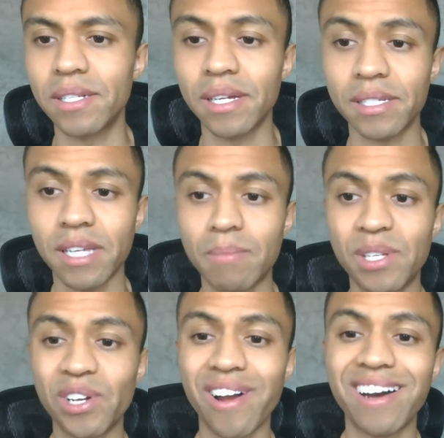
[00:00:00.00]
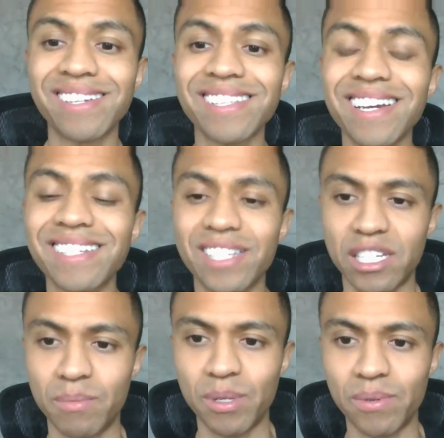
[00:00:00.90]
accepting your online
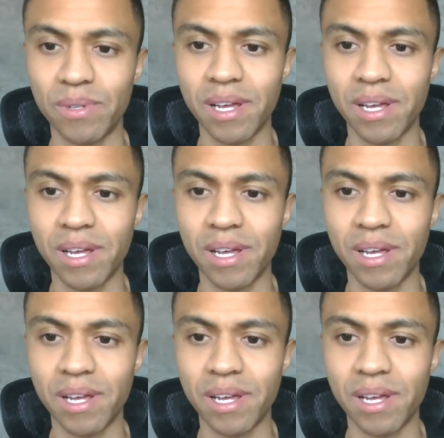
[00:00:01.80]
dispute